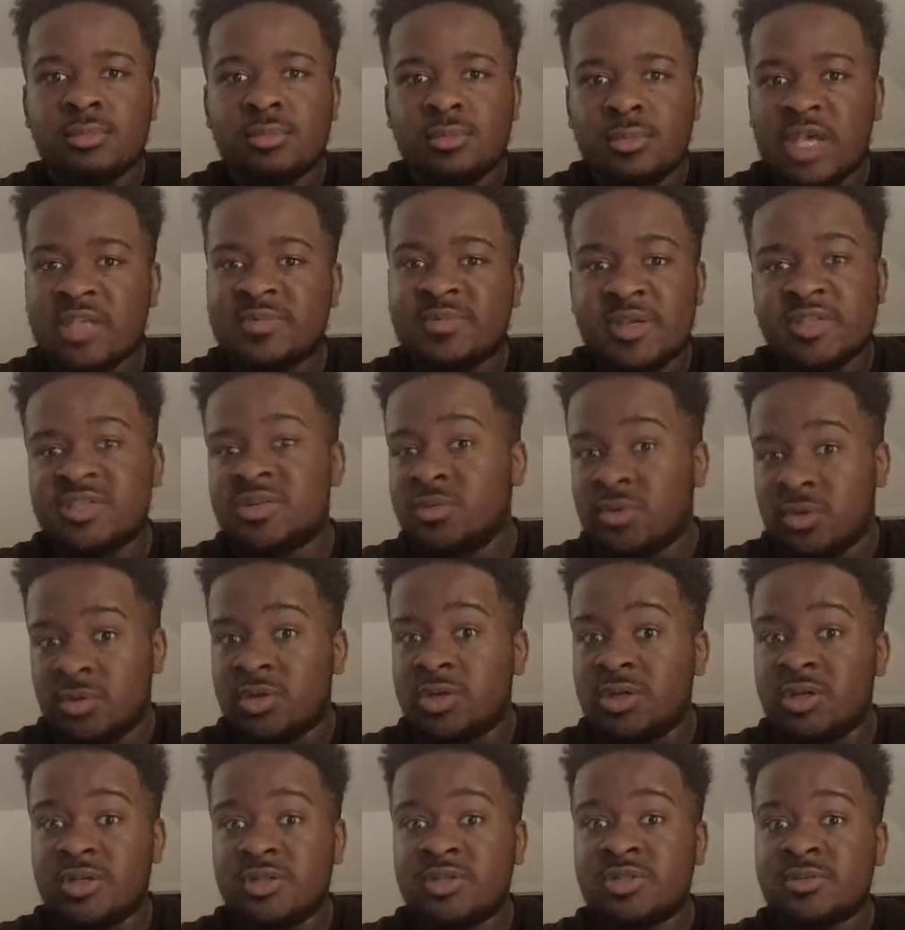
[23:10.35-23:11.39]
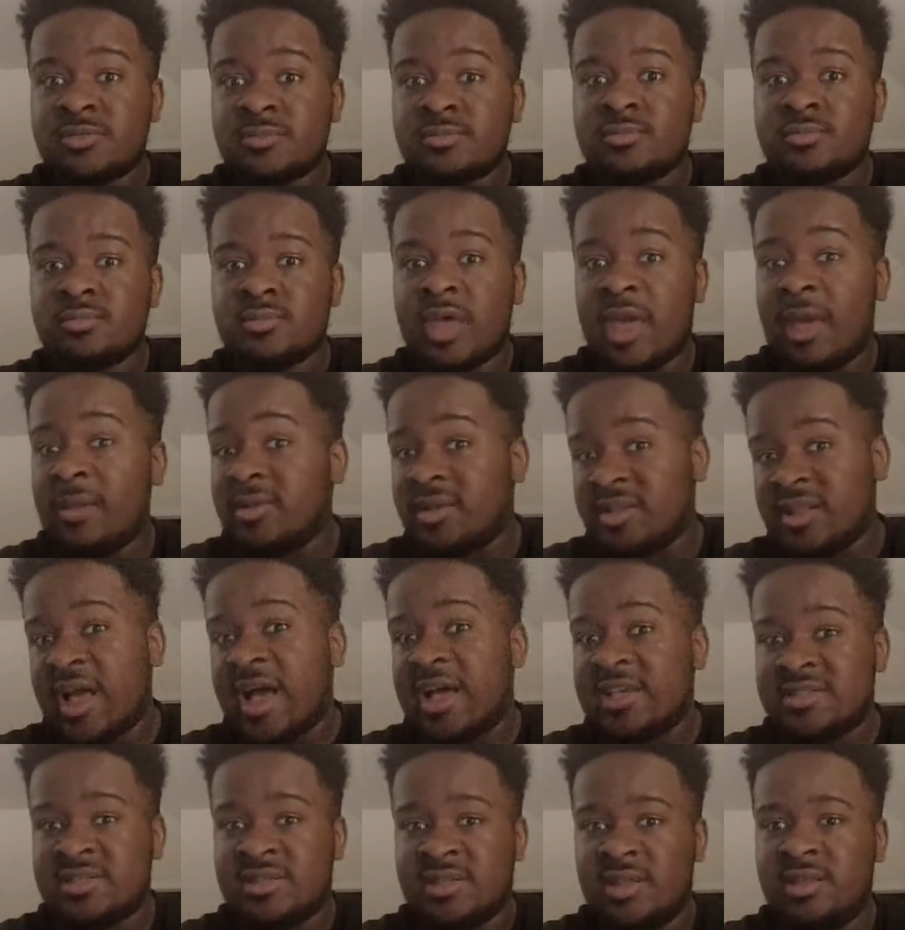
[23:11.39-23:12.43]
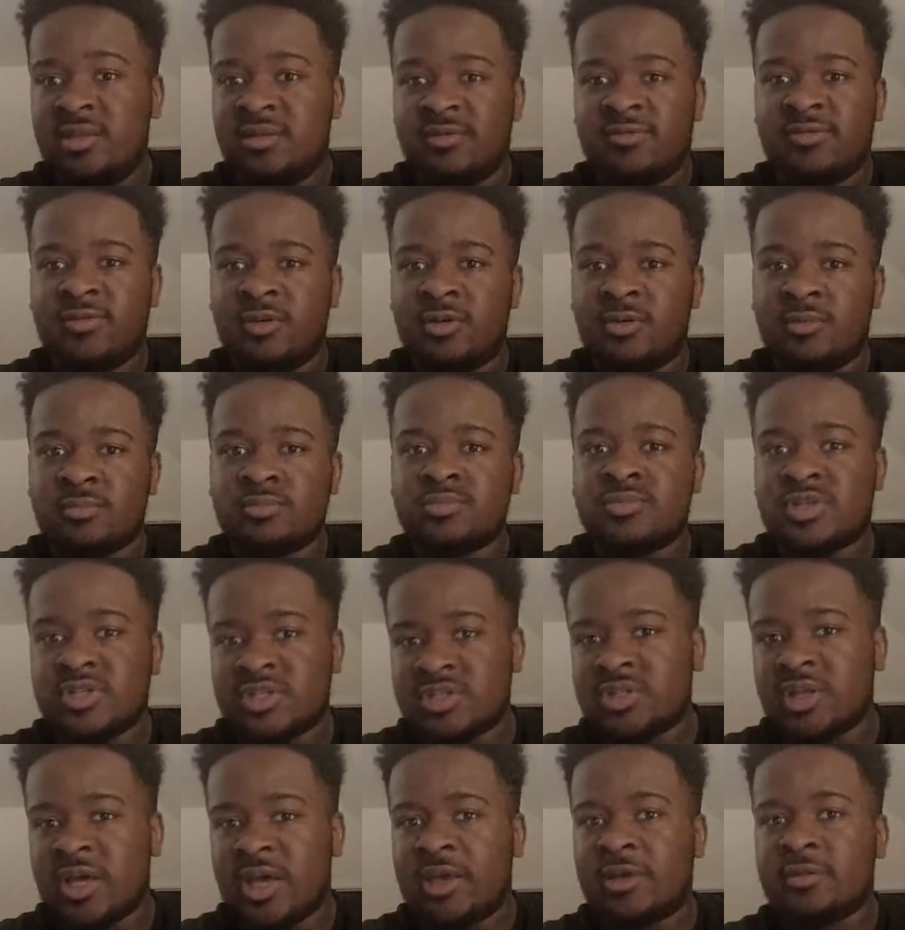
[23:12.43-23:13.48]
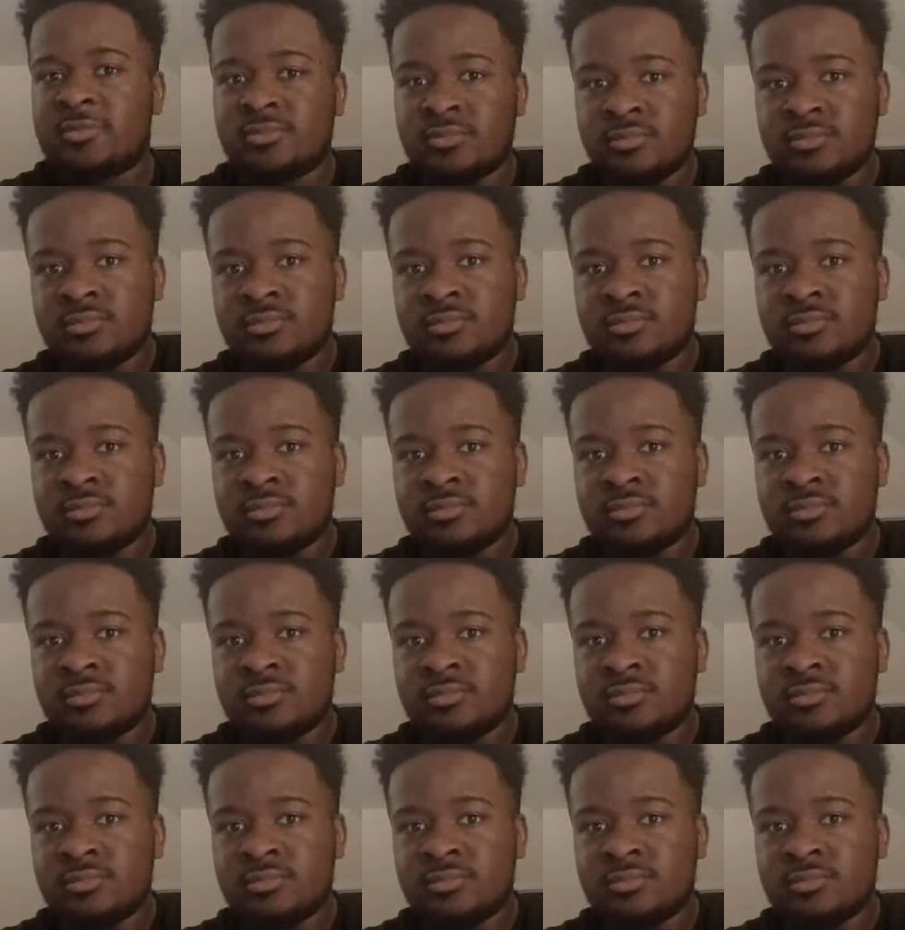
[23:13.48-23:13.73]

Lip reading: That's basically what it is. Hamlet dies at the end of the film, just like